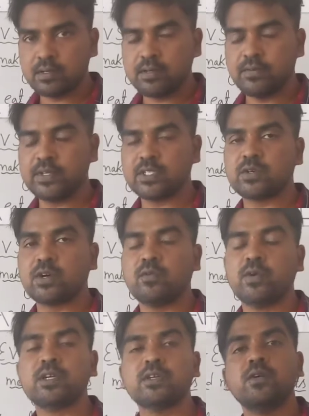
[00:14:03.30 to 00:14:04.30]
We used to call
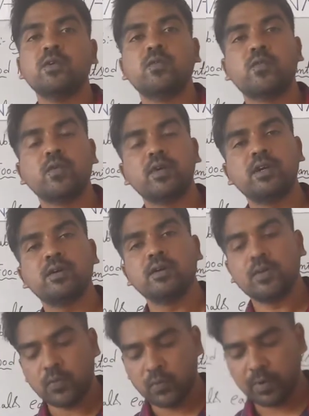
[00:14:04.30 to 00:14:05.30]
what? Food
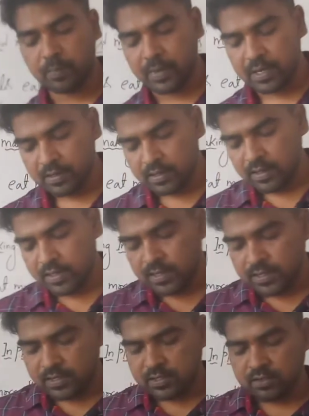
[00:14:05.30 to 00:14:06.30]
web.
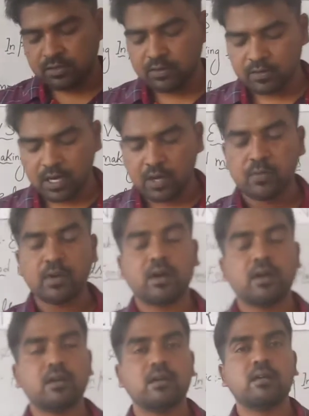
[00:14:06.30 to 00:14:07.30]
So
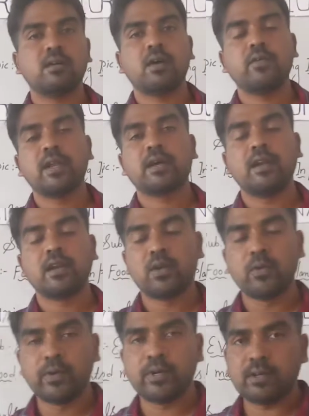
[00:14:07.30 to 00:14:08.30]
I will
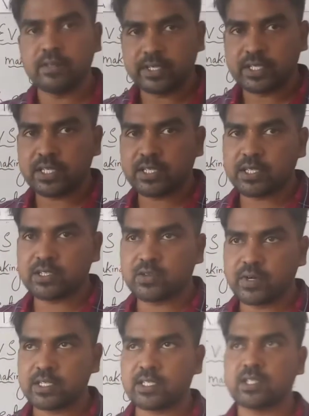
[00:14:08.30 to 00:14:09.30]
conclude this lesson,
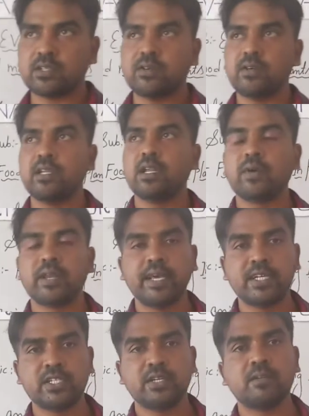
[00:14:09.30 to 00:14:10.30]
students. So in our
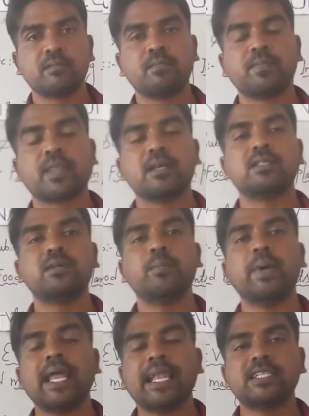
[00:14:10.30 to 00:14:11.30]
nature, the
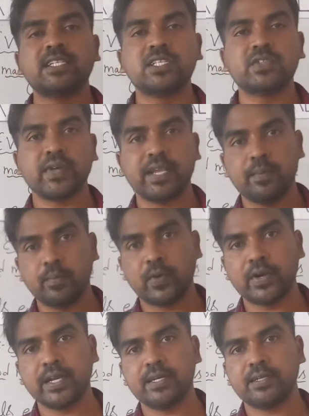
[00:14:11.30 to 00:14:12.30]
balance is very
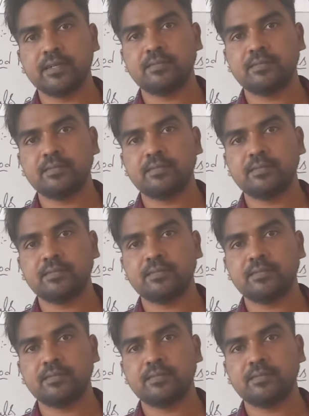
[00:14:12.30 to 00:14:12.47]
important.